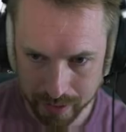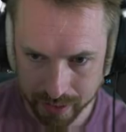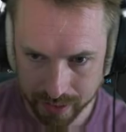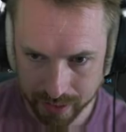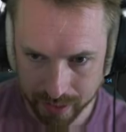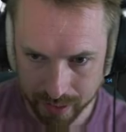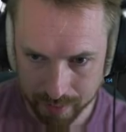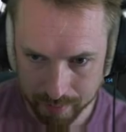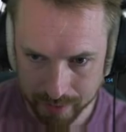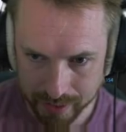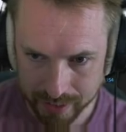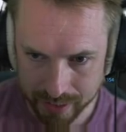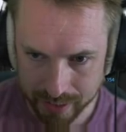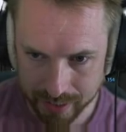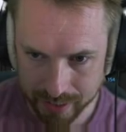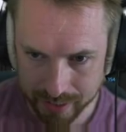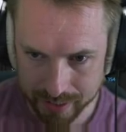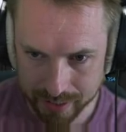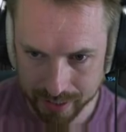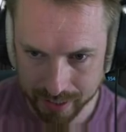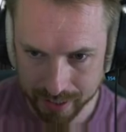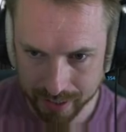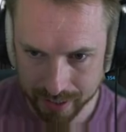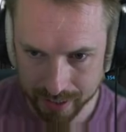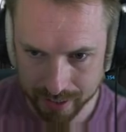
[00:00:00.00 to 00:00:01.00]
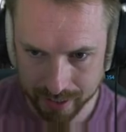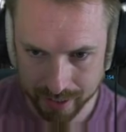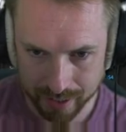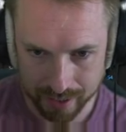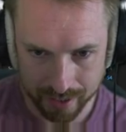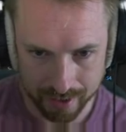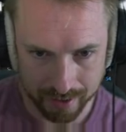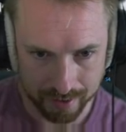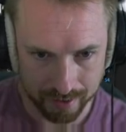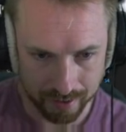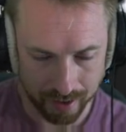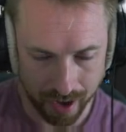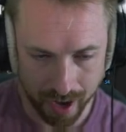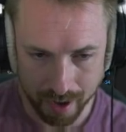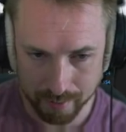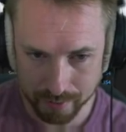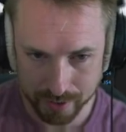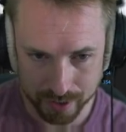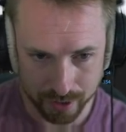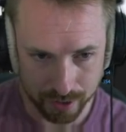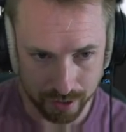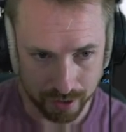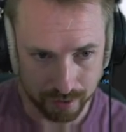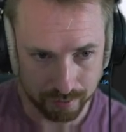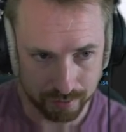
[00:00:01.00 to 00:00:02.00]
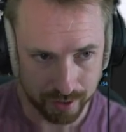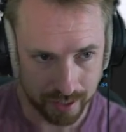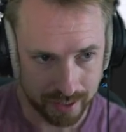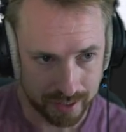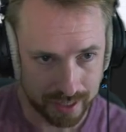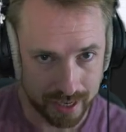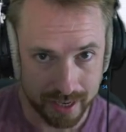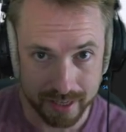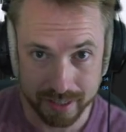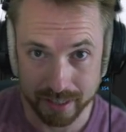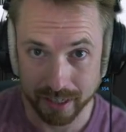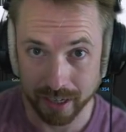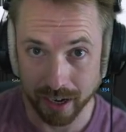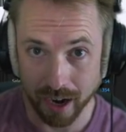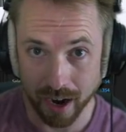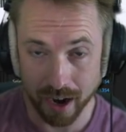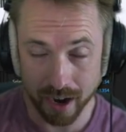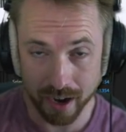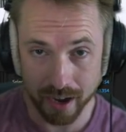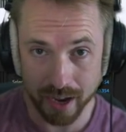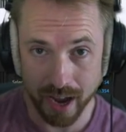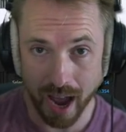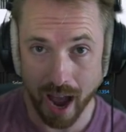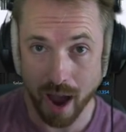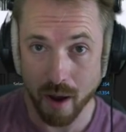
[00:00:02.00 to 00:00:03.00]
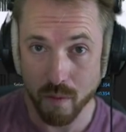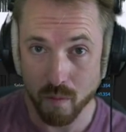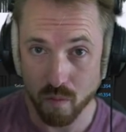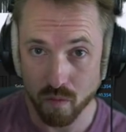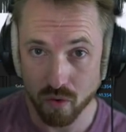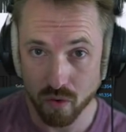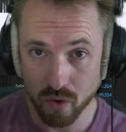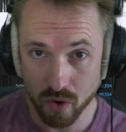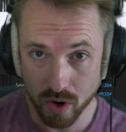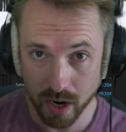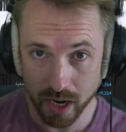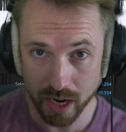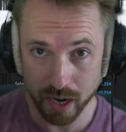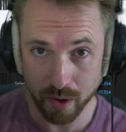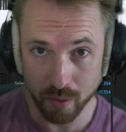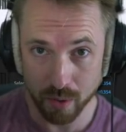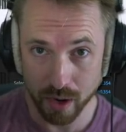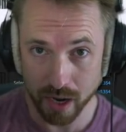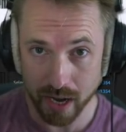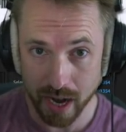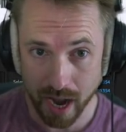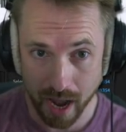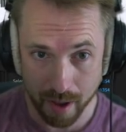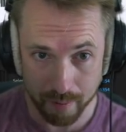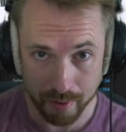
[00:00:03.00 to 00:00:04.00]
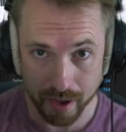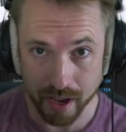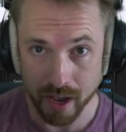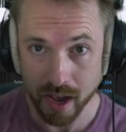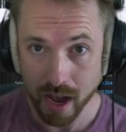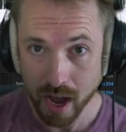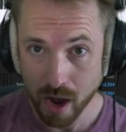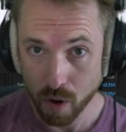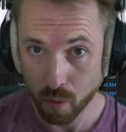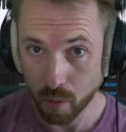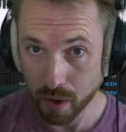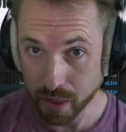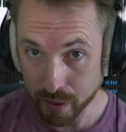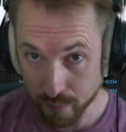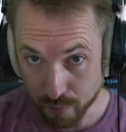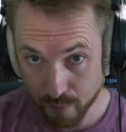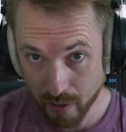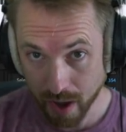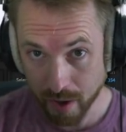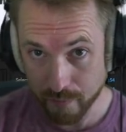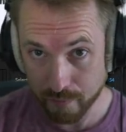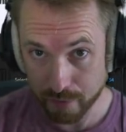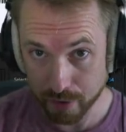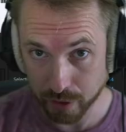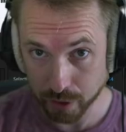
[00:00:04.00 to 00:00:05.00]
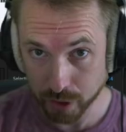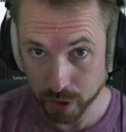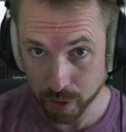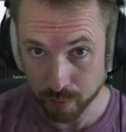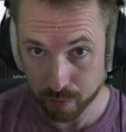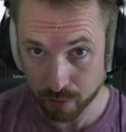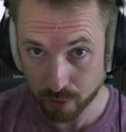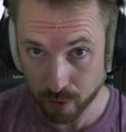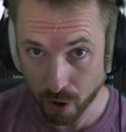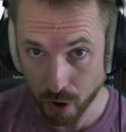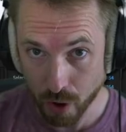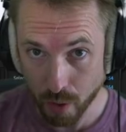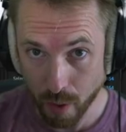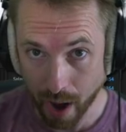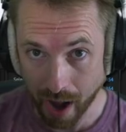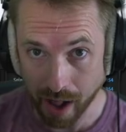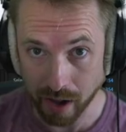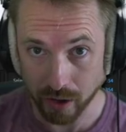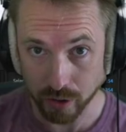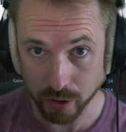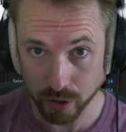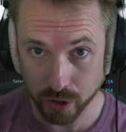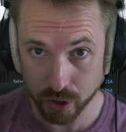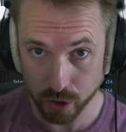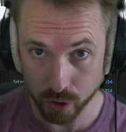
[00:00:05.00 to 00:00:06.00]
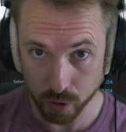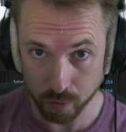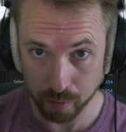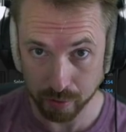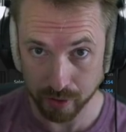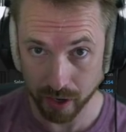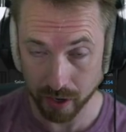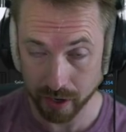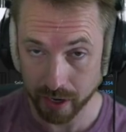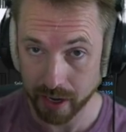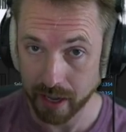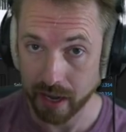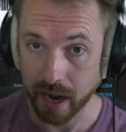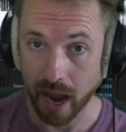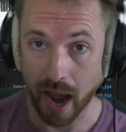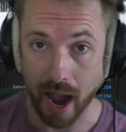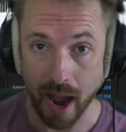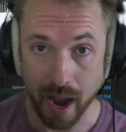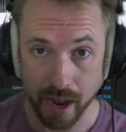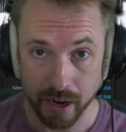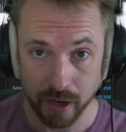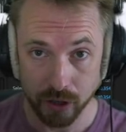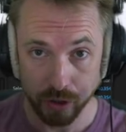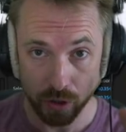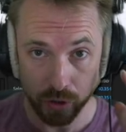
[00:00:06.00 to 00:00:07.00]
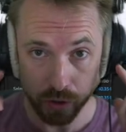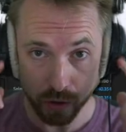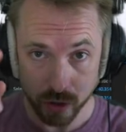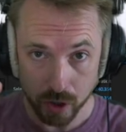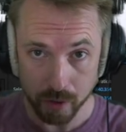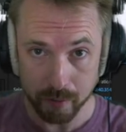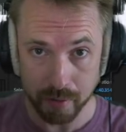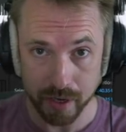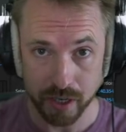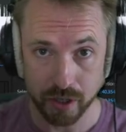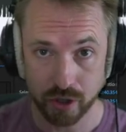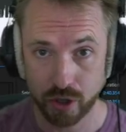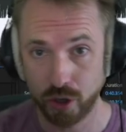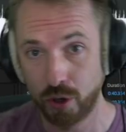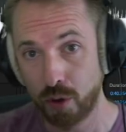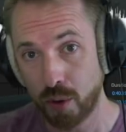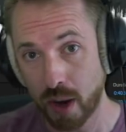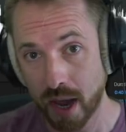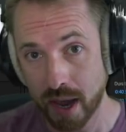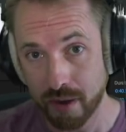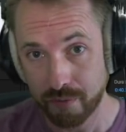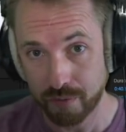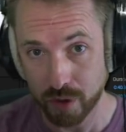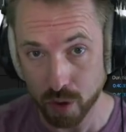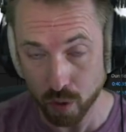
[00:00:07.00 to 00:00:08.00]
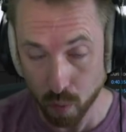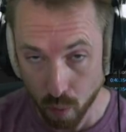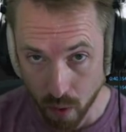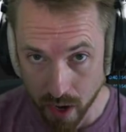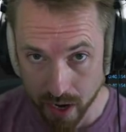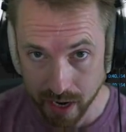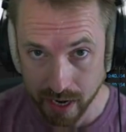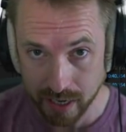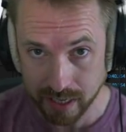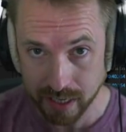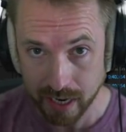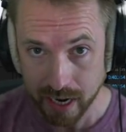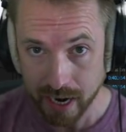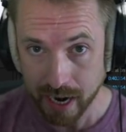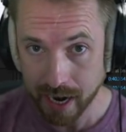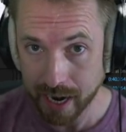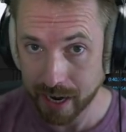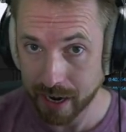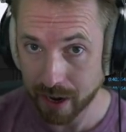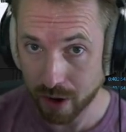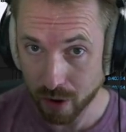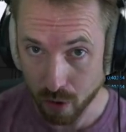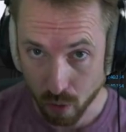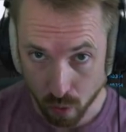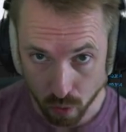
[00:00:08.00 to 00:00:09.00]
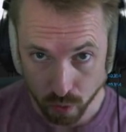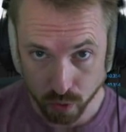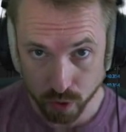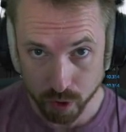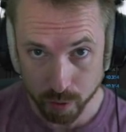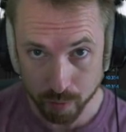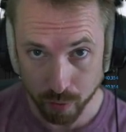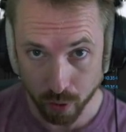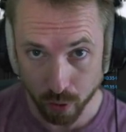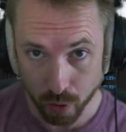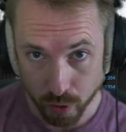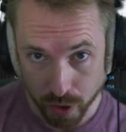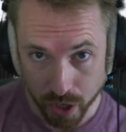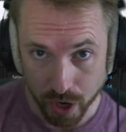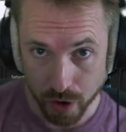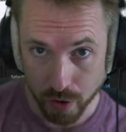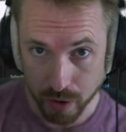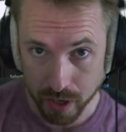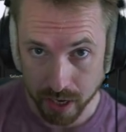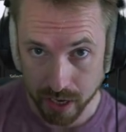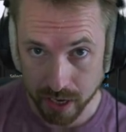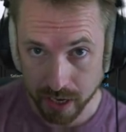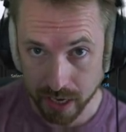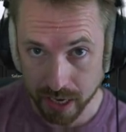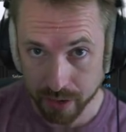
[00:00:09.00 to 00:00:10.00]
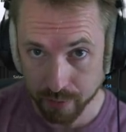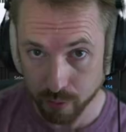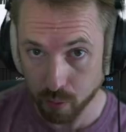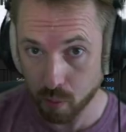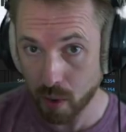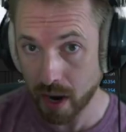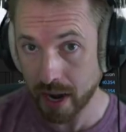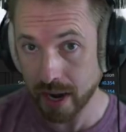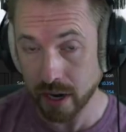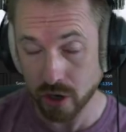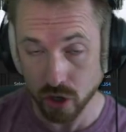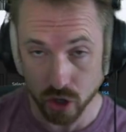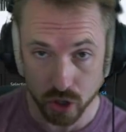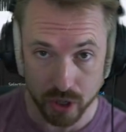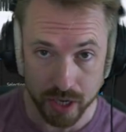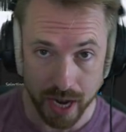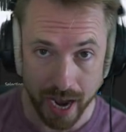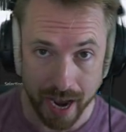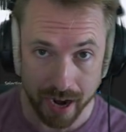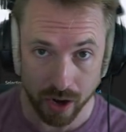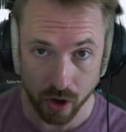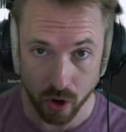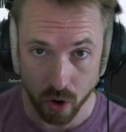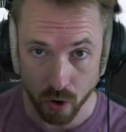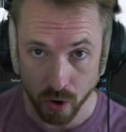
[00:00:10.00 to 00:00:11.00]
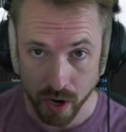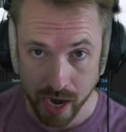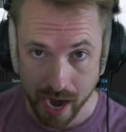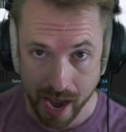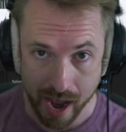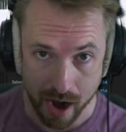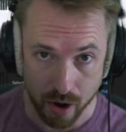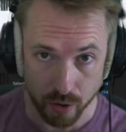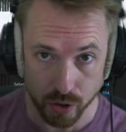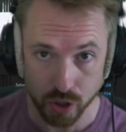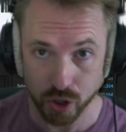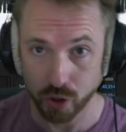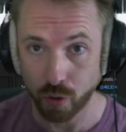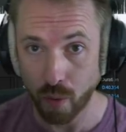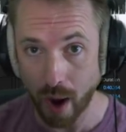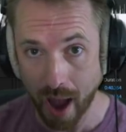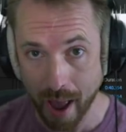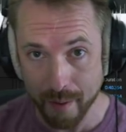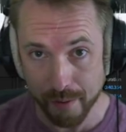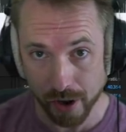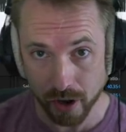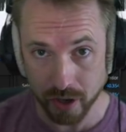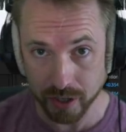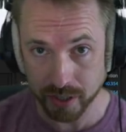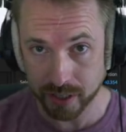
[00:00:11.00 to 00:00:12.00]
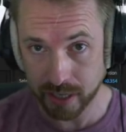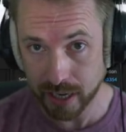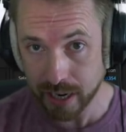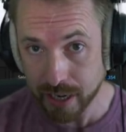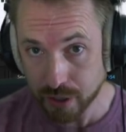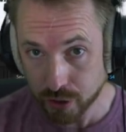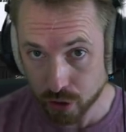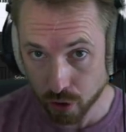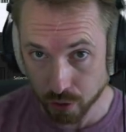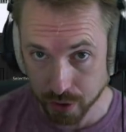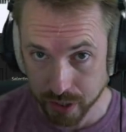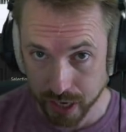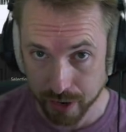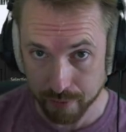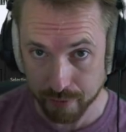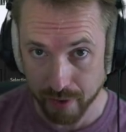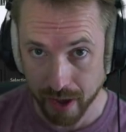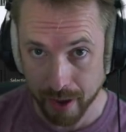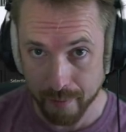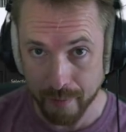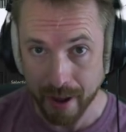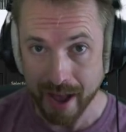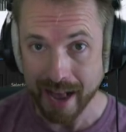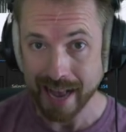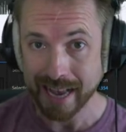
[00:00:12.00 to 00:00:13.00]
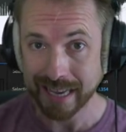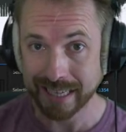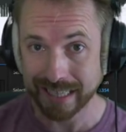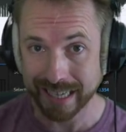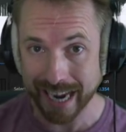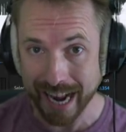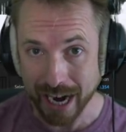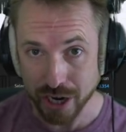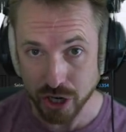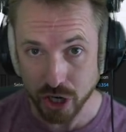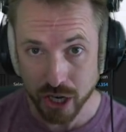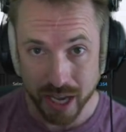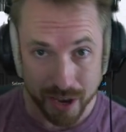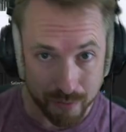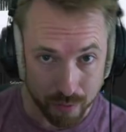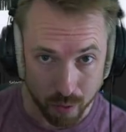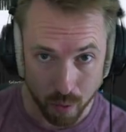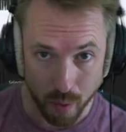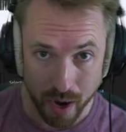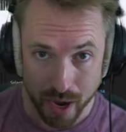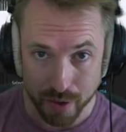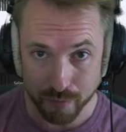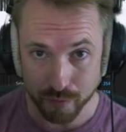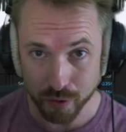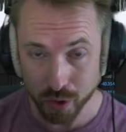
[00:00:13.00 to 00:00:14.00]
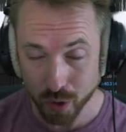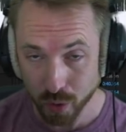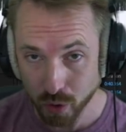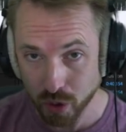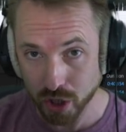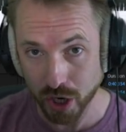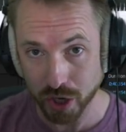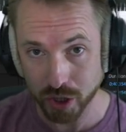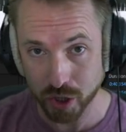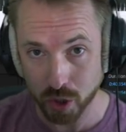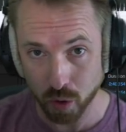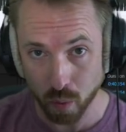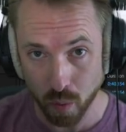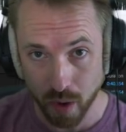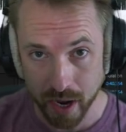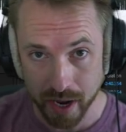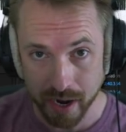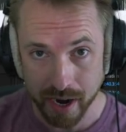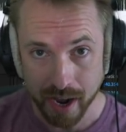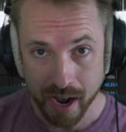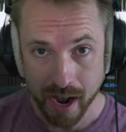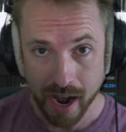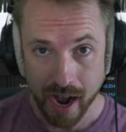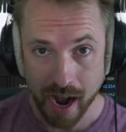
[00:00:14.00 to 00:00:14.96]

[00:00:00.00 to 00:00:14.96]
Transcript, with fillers: Peak Limited. Uh, absolutely fantastic. I am really, really happy with the Fab Filter Pro L2 plugin, and you could be too if you win it in our awesome audio gear giveaway. Just head along now to mrc.fm slash giveaway for your chance to win